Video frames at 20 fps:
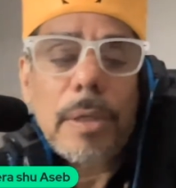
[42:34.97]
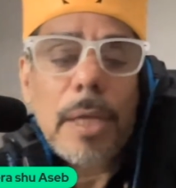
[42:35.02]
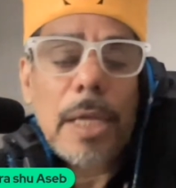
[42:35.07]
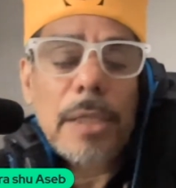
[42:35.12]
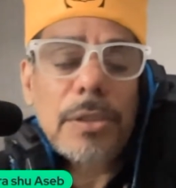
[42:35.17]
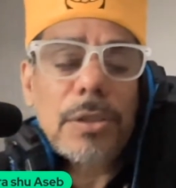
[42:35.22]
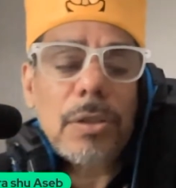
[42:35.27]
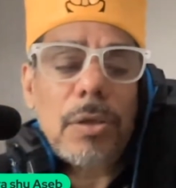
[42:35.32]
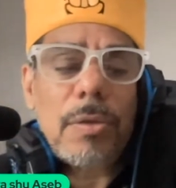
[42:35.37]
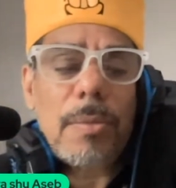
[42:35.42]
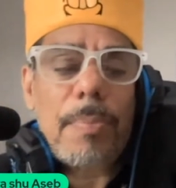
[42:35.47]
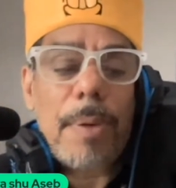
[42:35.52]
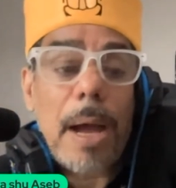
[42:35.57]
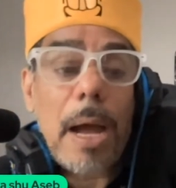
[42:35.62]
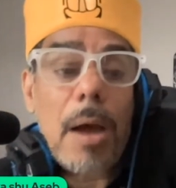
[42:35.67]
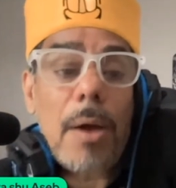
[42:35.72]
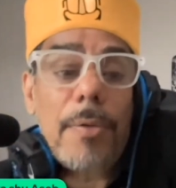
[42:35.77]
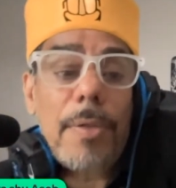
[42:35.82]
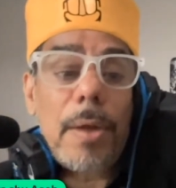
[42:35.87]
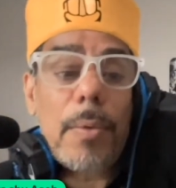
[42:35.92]
And so the
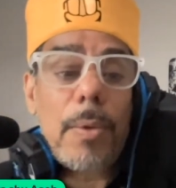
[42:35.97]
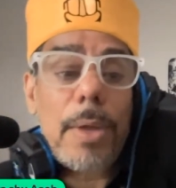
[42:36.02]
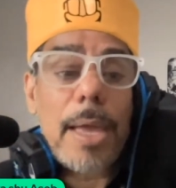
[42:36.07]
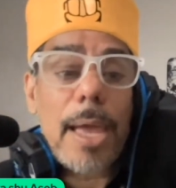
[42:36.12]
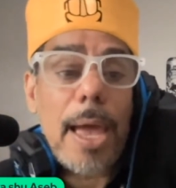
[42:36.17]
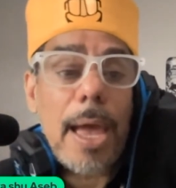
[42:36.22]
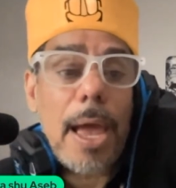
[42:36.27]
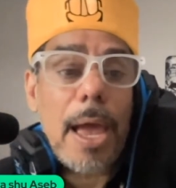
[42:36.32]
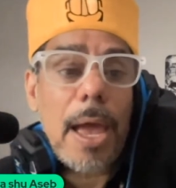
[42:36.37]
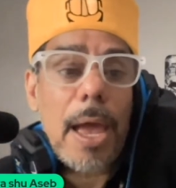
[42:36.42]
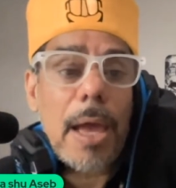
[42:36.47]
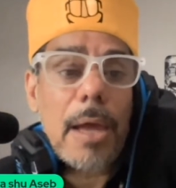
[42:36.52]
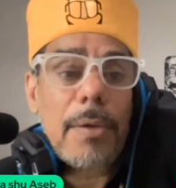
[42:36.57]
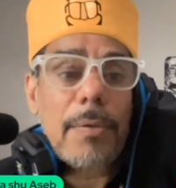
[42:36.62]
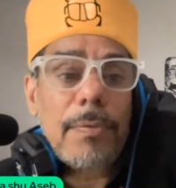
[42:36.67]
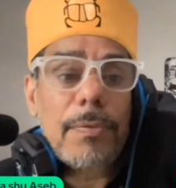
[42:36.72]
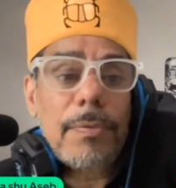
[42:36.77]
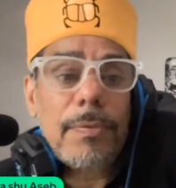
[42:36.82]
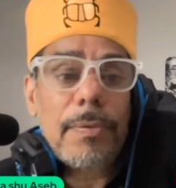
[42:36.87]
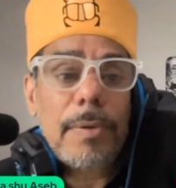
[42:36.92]
power that we
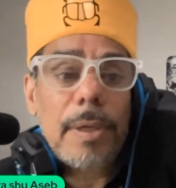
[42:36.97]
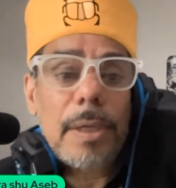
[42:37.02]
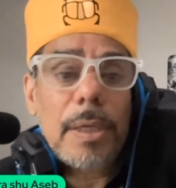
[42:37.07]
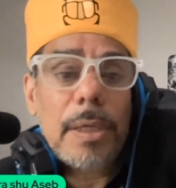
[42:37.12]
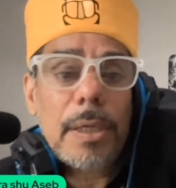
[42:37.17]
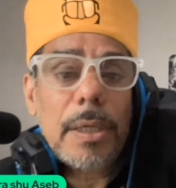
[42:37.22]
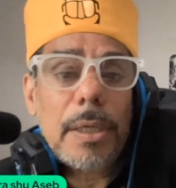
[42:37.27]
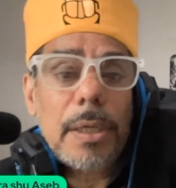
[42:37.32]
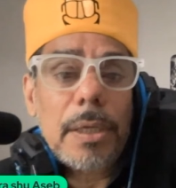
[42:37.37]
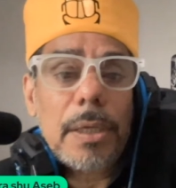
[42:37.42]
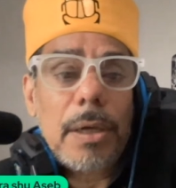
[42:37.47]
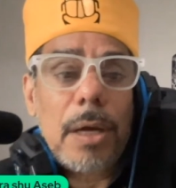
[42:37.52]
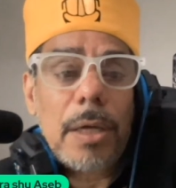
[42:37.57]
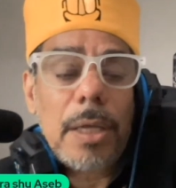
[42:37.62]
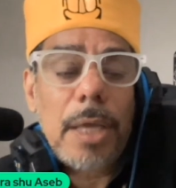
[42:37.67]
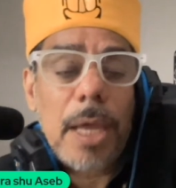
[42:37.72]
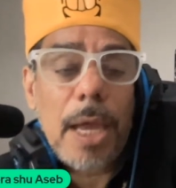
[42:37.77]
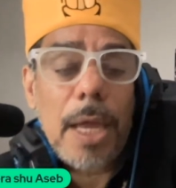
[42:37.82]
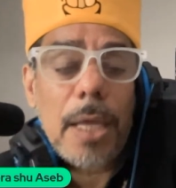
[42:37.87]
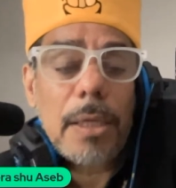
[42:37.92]
have,
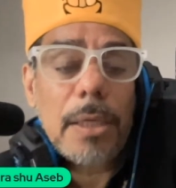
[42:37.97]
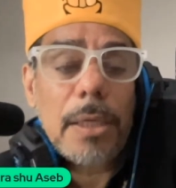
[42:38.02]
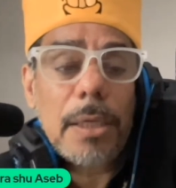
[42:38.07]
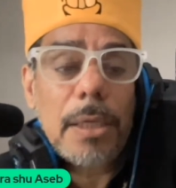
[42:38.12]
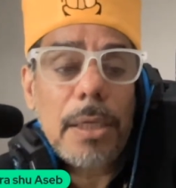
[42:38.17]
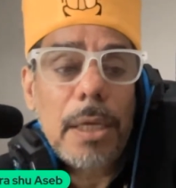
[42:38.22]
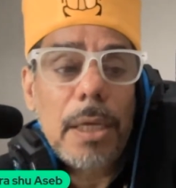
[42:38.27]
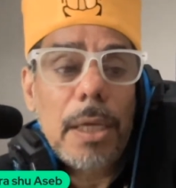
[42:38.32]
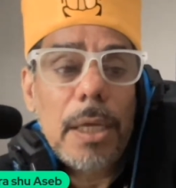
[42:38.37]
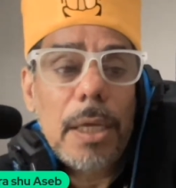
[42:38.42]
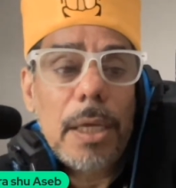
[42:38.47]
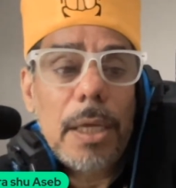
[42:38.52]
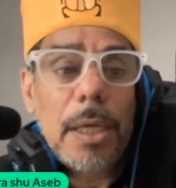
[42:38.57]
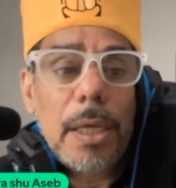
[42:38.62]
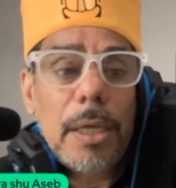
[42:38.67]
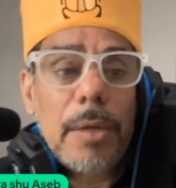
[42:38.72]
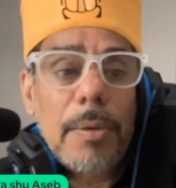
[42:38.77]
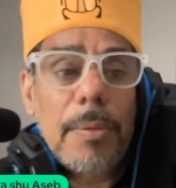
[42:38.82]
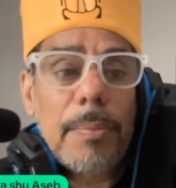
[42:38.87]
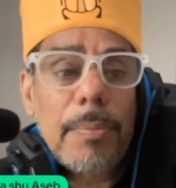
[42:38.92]
again,
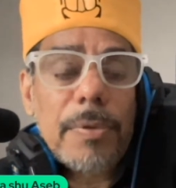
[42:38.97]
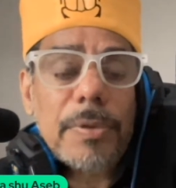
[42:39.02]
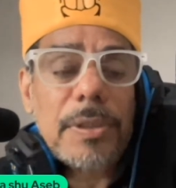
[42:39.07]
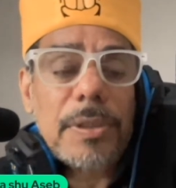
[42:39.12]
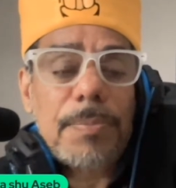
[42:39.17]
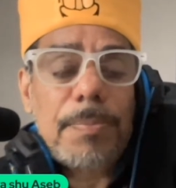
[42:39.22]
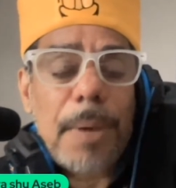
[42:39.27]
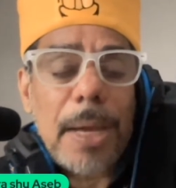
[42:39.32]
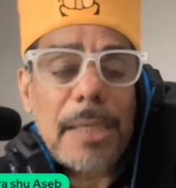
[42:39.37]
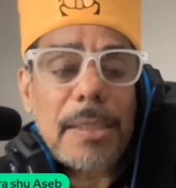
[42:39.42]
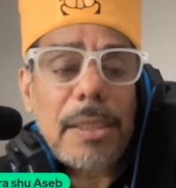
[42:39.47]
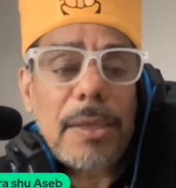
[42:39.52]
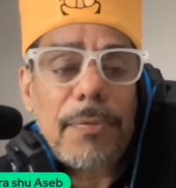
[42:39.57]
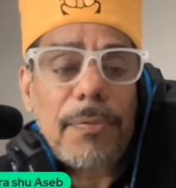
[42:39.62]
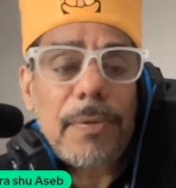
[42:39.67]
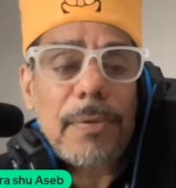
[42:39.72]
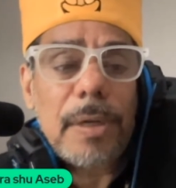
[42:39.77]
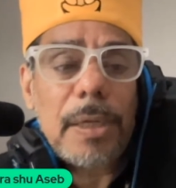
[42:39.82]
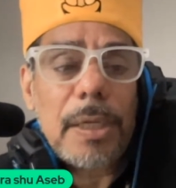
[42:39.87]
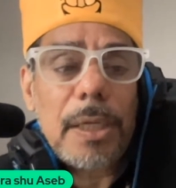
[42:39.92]

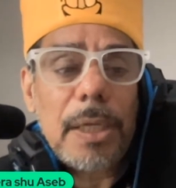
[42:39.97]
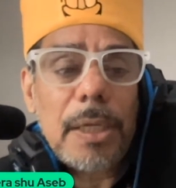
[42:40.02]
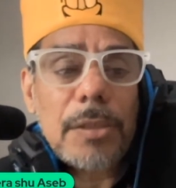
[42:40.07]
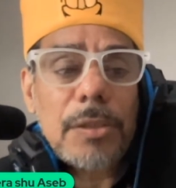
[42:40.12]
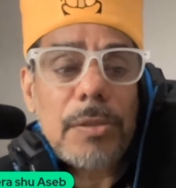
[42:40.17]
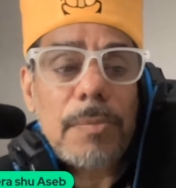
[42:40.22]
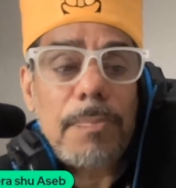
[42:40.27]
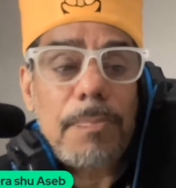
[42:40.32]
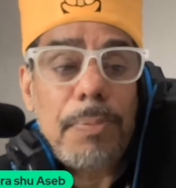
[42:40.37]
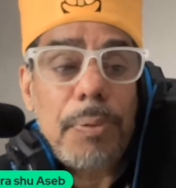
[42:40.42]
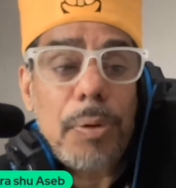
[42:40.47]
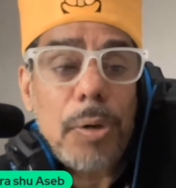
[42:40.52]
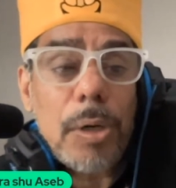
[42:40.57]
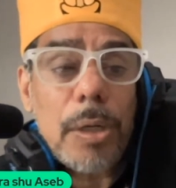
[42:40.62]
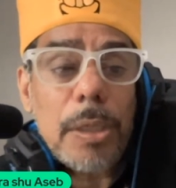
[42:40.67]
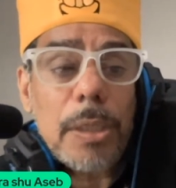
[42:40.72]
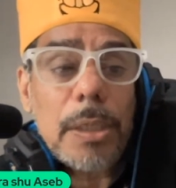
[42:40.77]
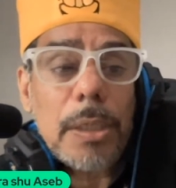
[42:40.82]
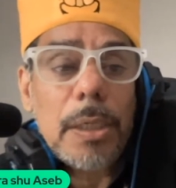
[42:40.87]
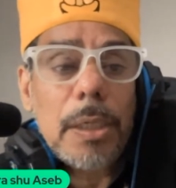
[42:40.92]
prospectively, is to
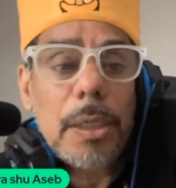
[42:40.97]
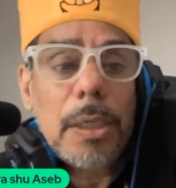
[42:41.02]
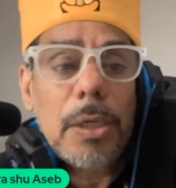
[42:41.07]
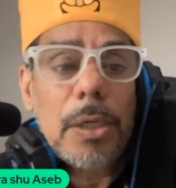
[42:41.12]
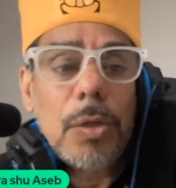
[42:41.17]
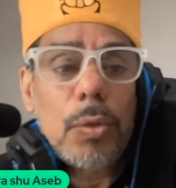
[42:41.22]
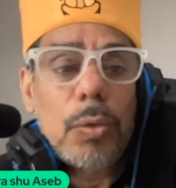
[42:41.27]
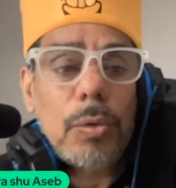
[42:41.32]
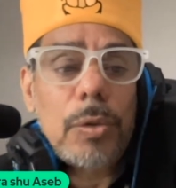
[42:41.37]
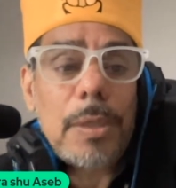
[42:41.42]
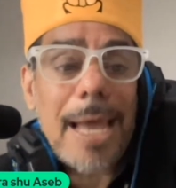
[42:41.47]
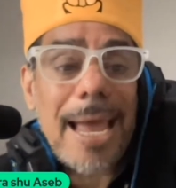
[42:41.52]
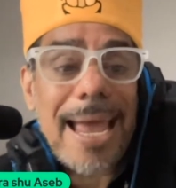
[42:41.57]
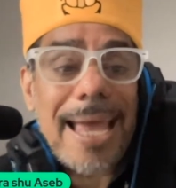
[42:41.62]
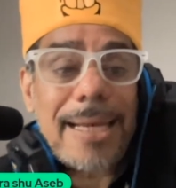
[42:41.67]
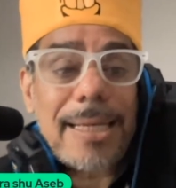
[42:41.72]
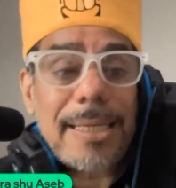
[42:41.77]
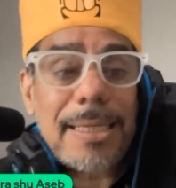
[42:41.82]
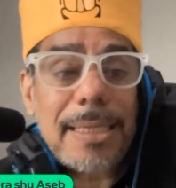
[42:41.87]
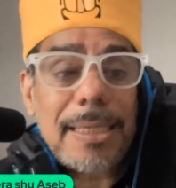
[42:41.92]
put
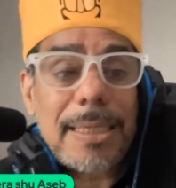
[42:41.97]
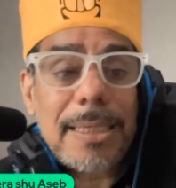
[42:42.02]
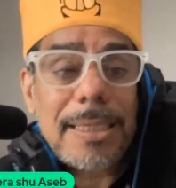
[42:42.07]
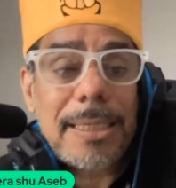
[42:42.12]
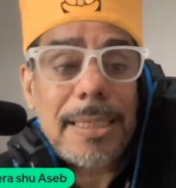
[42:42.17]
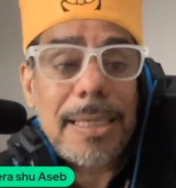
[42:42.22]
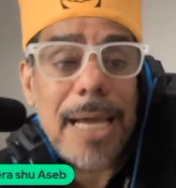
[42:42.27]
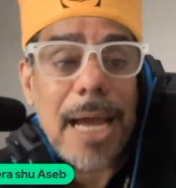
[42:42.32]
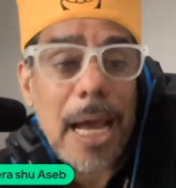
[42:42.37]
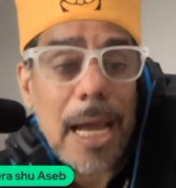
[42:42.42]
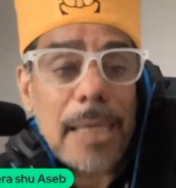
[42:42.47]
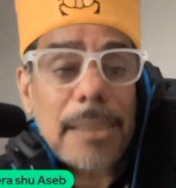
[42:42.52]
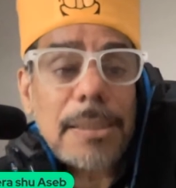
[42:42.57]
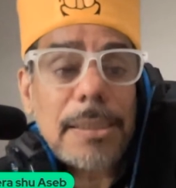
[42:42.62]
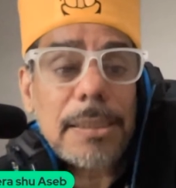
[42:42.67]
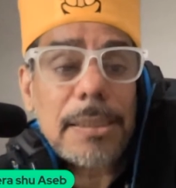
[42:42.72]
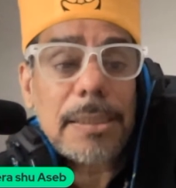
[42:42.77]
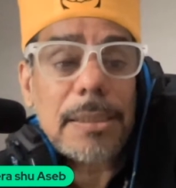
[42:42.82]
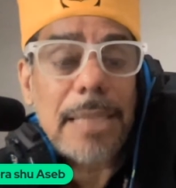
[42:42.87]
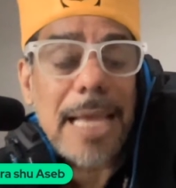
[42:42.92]
that
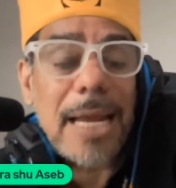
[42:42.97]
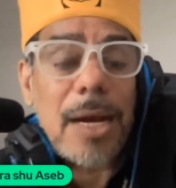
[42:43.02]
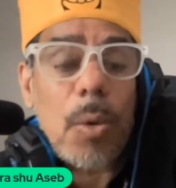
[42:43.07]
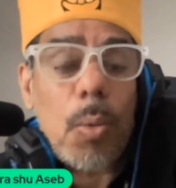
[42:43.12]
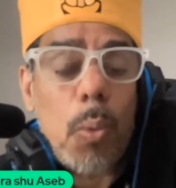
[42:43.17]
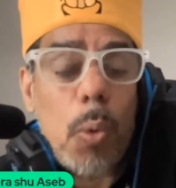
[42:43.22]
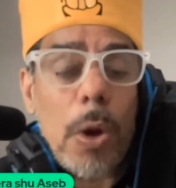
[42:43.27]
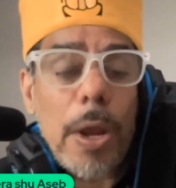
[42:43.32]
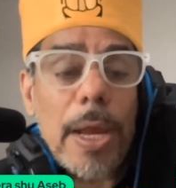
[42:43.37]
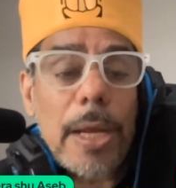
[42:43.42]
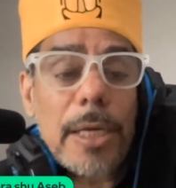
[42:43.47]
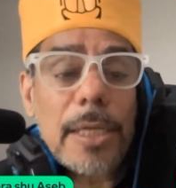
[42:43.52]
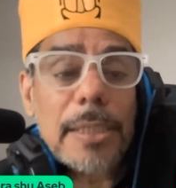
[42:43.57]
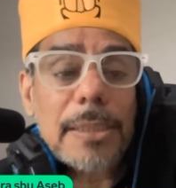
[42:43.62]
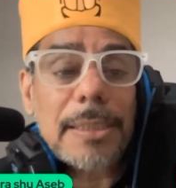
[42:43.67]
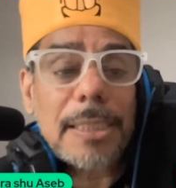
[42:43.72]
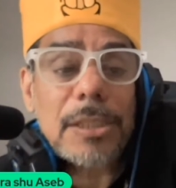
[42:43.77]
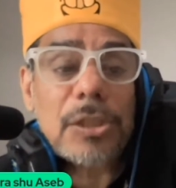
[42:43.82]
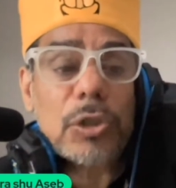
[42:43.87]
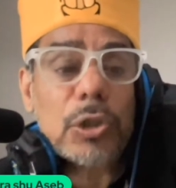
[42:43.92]
that
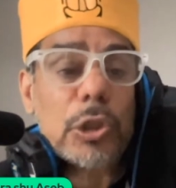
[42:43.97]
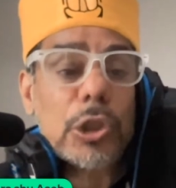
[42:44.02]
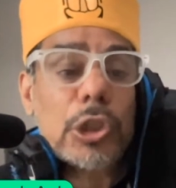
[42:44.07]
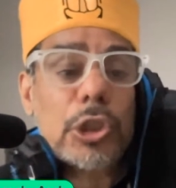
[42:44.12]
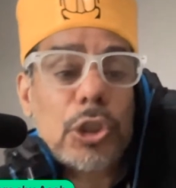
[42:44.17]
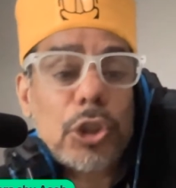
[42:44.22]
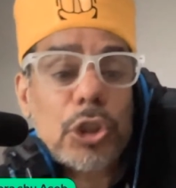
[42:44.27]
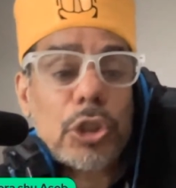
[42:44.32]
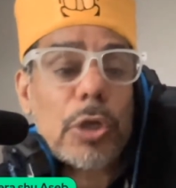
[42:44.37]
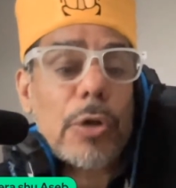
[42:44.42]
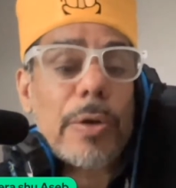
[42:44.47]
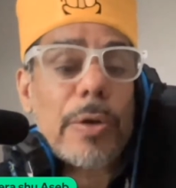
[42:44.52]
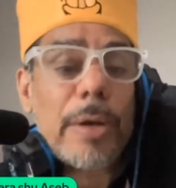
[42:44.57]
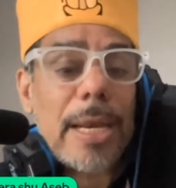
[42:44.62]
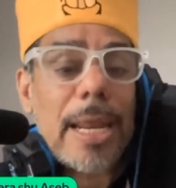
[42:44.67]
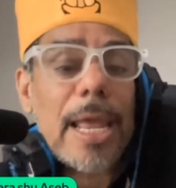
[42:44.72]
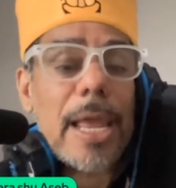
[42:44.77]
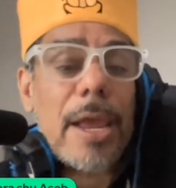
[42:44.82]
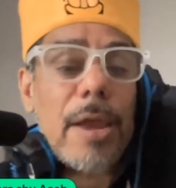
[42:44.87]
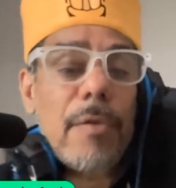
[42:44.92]
awareness into
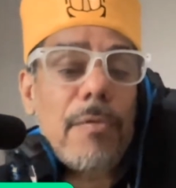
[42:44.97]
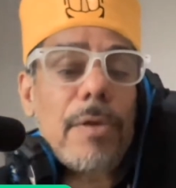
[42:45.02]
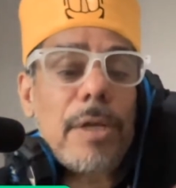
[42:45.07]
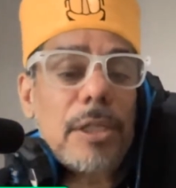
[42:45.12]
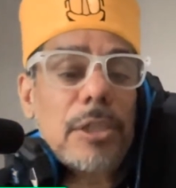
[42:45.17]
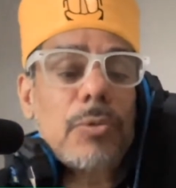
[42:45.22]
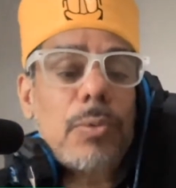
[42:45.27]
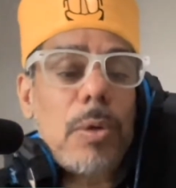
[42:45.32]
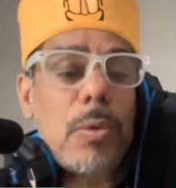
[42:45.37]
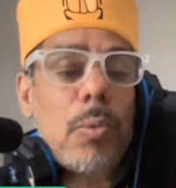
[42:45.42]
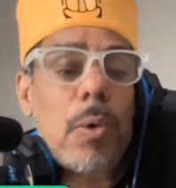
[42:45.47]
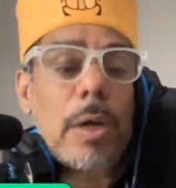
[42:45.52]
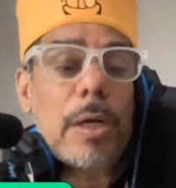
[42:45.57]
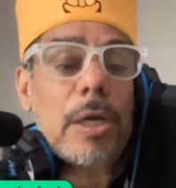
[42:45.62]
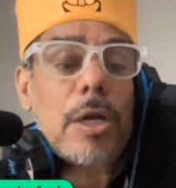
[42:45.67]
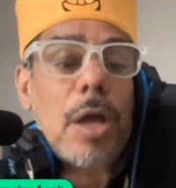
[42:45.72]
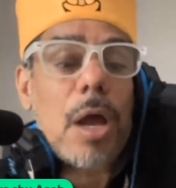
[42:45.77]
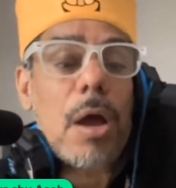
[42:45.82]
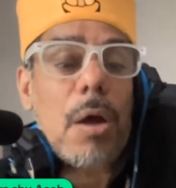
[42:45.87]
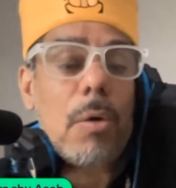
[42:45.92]
certain areas we
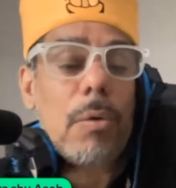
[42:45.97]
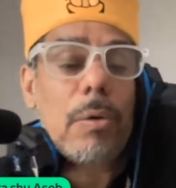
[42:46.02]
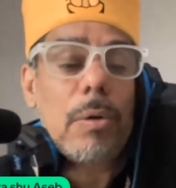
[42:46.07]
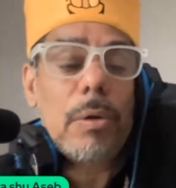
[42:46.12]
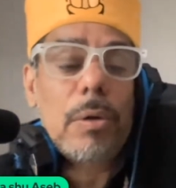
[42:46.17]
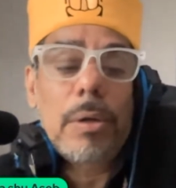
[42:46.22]
want to go.